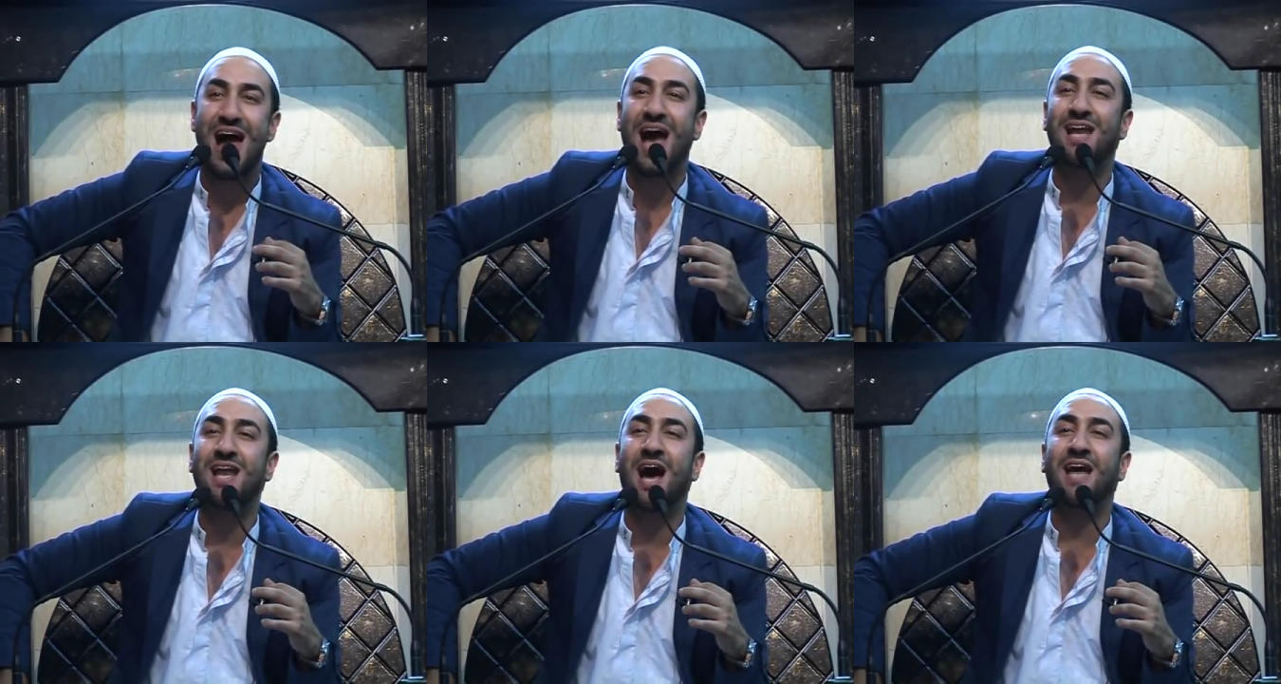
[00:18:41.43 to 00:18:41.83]

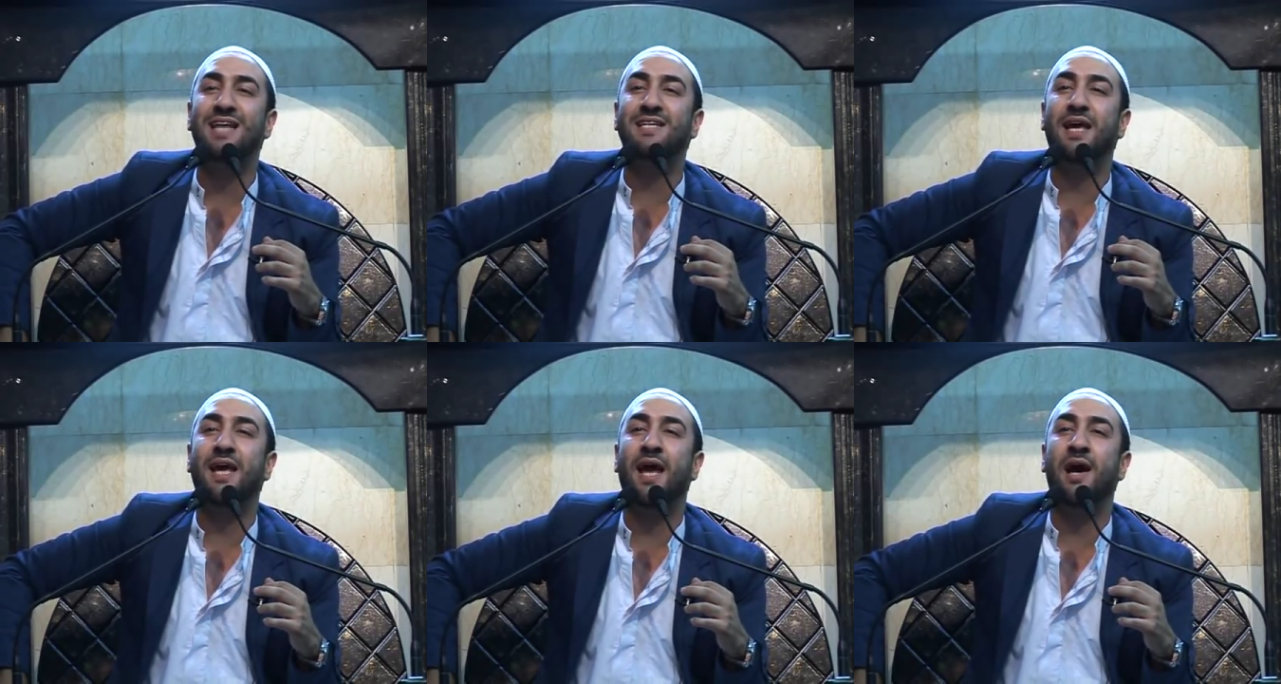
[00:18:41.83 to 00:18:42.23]
And
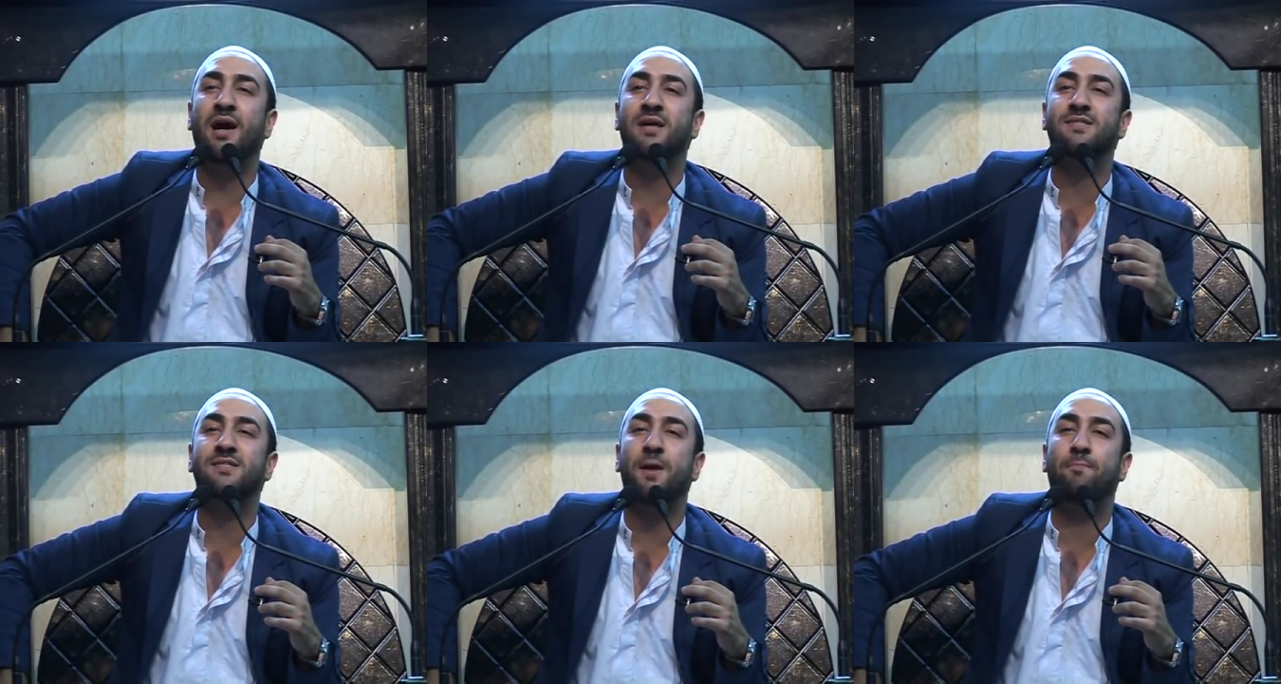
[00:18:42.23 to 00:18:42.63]
I'd hear
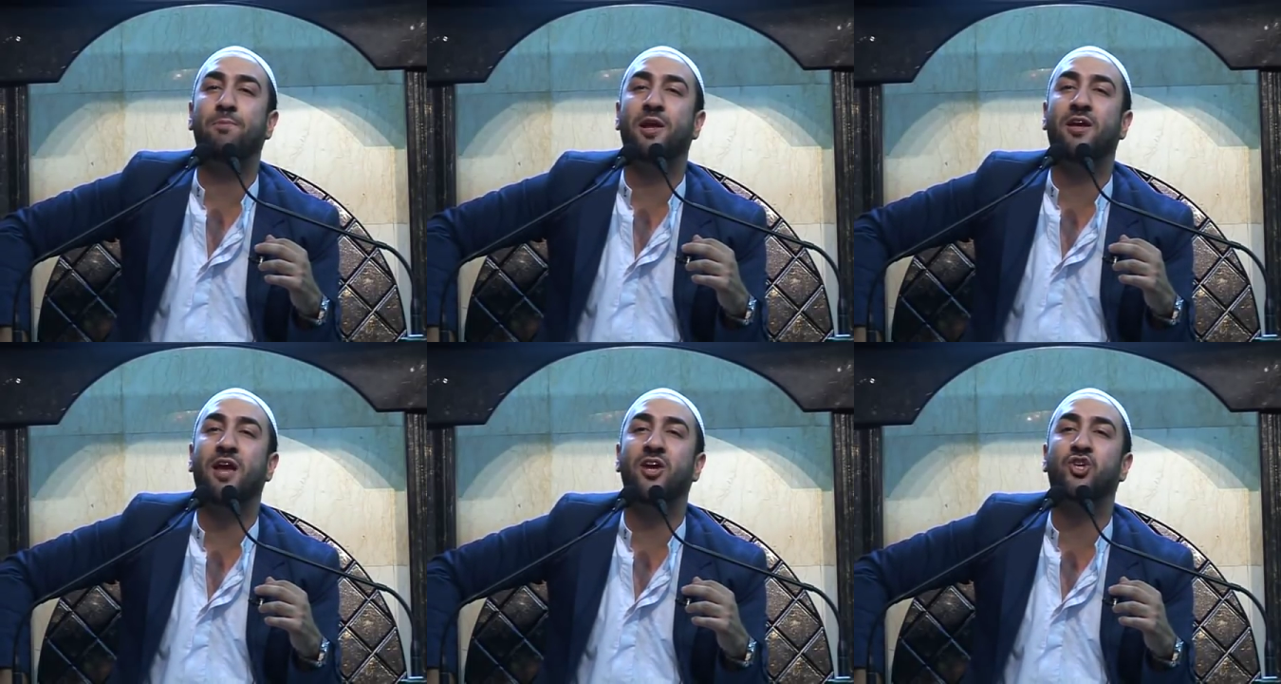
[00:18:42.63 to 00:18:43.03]
her
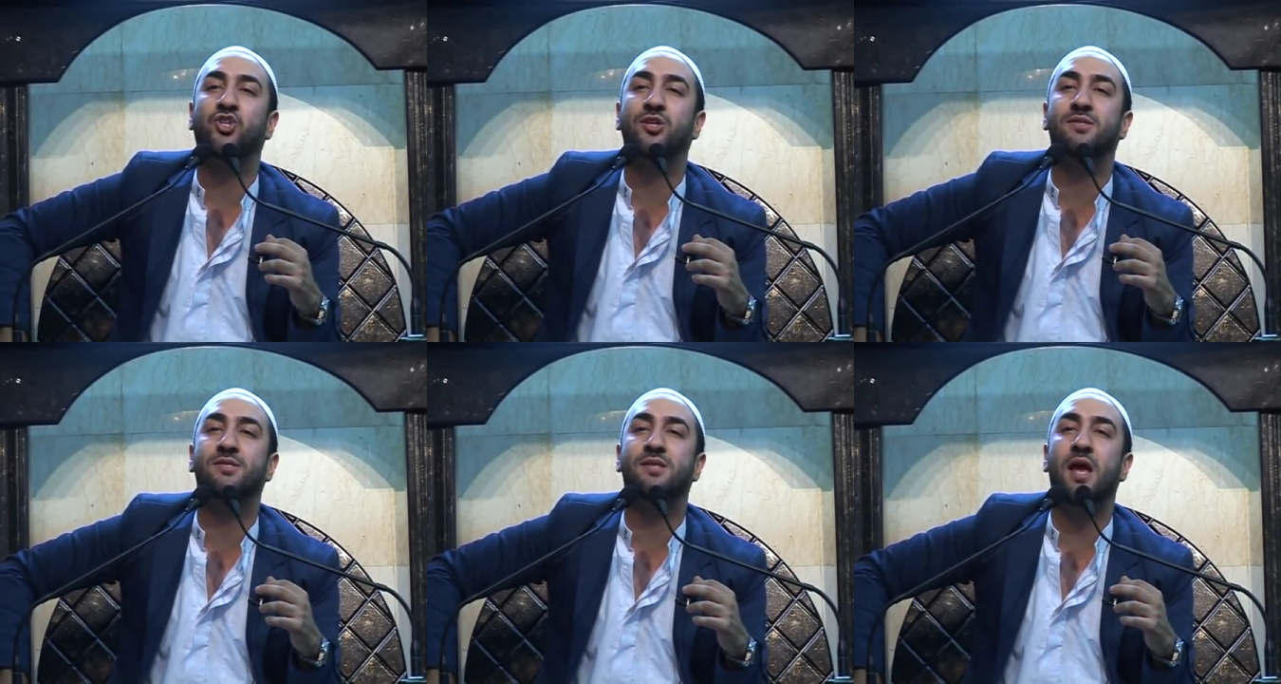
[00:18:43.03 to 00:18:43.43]

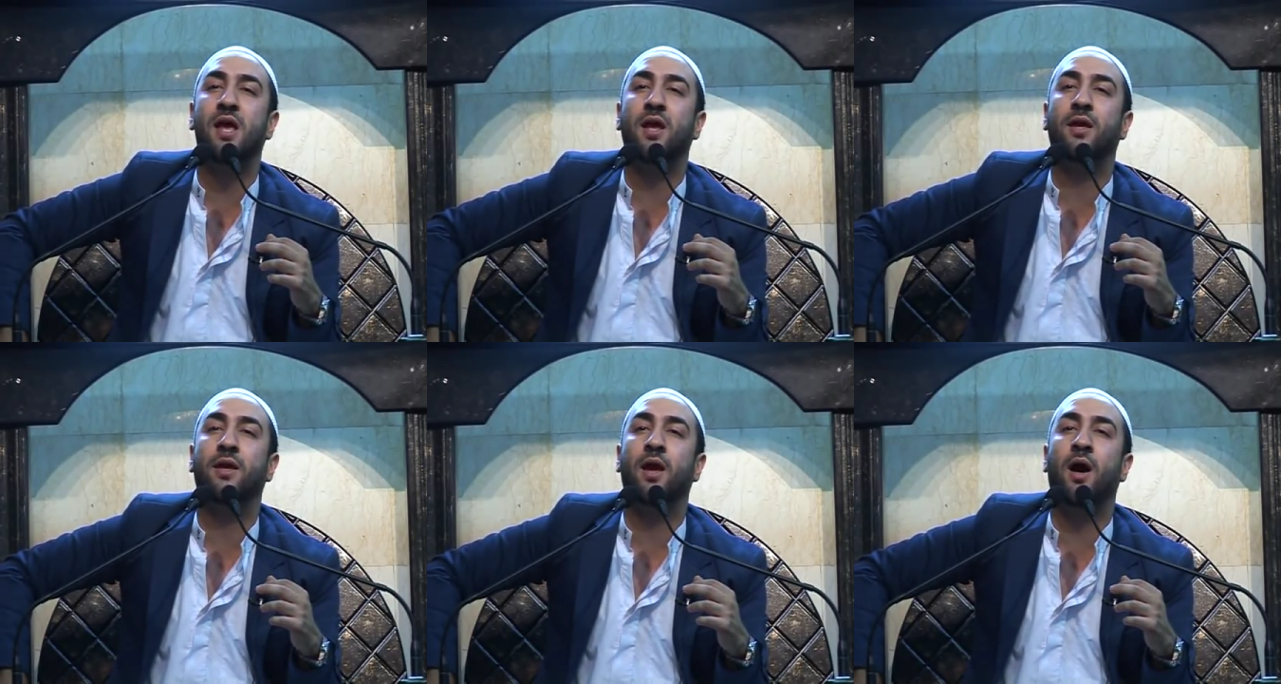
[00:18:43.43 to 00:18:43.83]
supplication
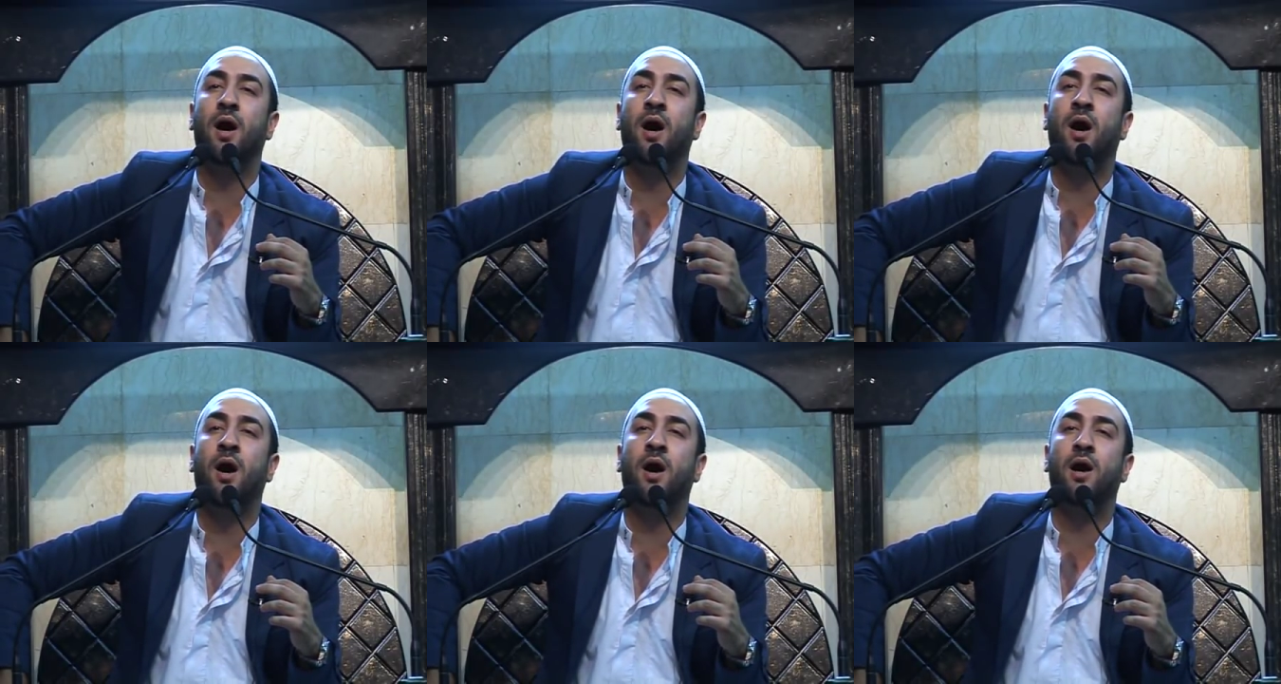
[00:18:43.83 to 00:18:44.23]
saying, Ya
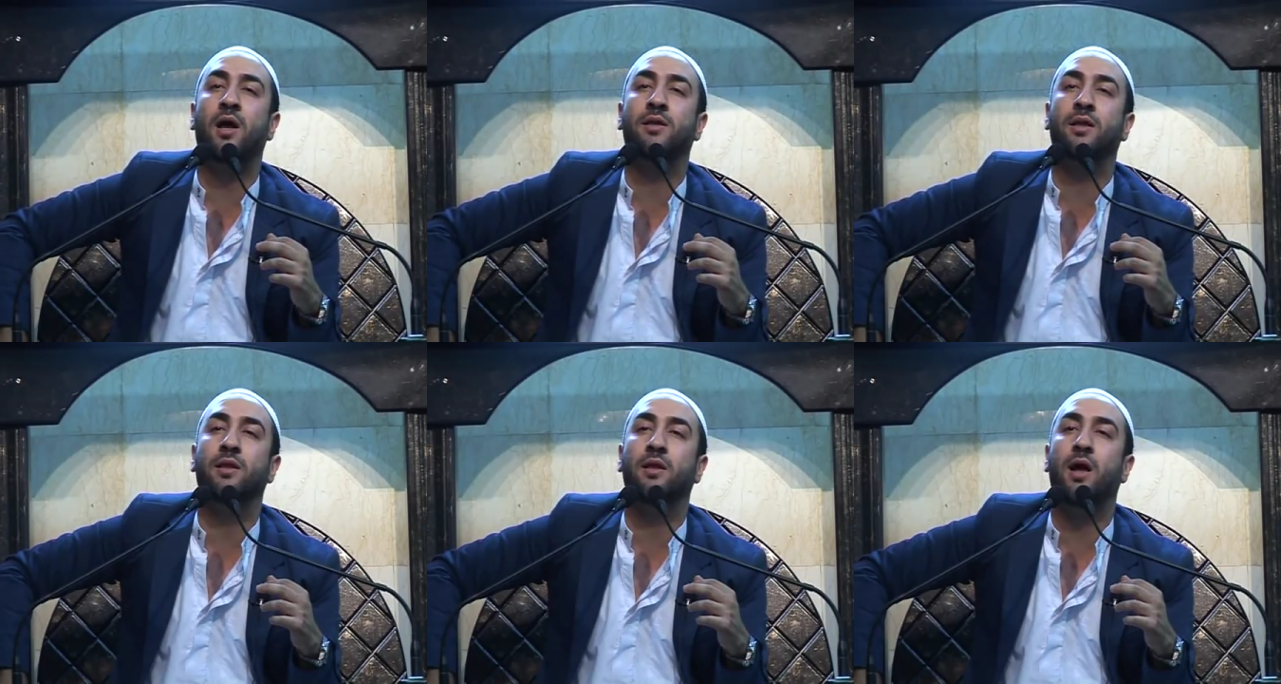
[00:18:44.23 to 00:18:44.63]

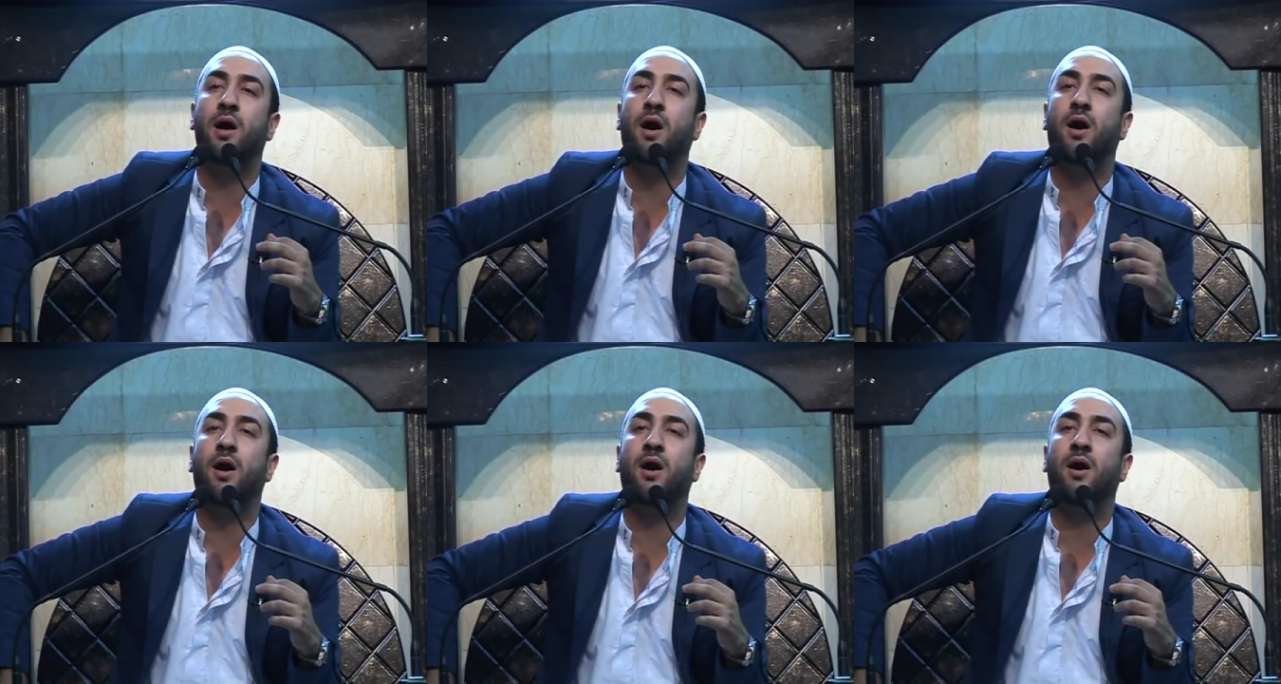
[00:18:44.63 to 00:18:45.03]

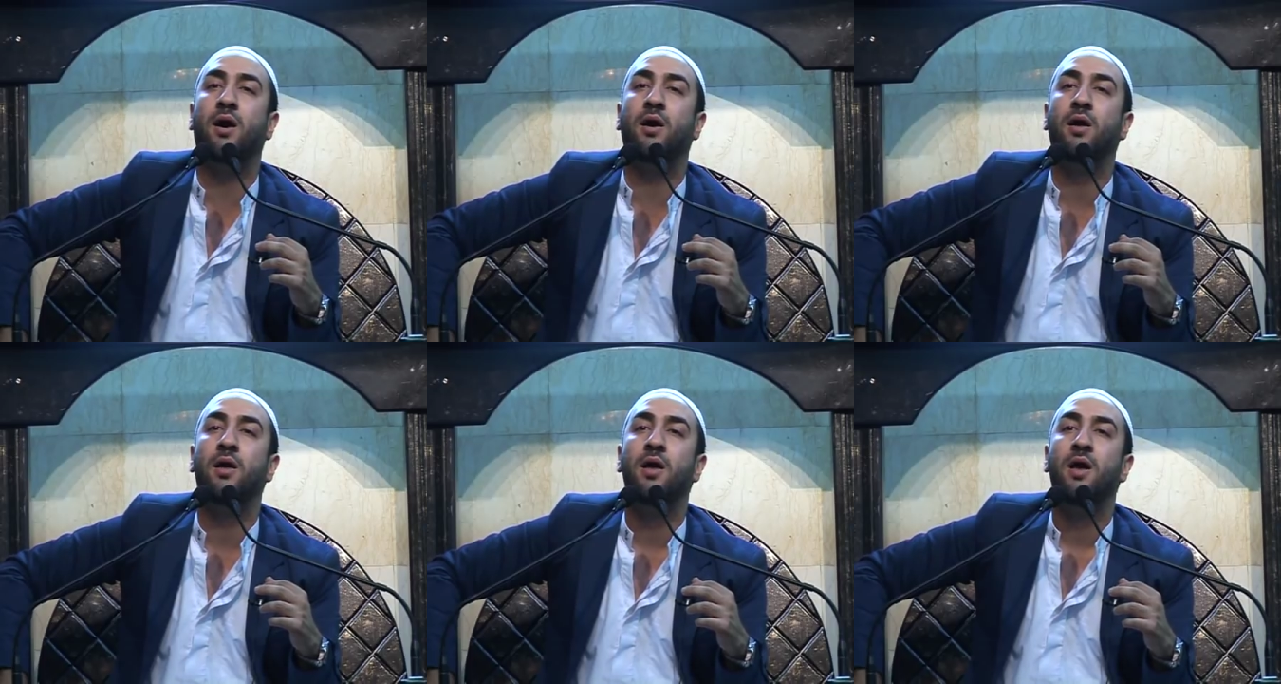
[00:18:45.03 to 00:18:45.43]

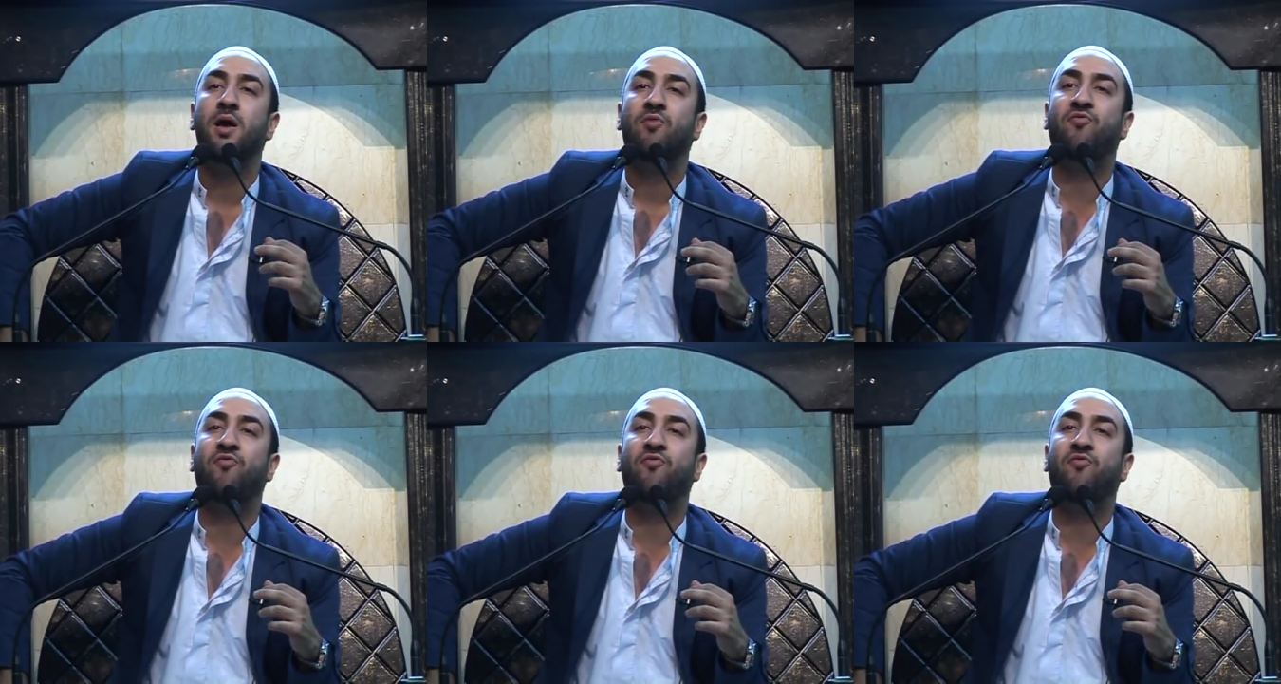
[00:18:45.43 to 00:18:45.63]
Allah,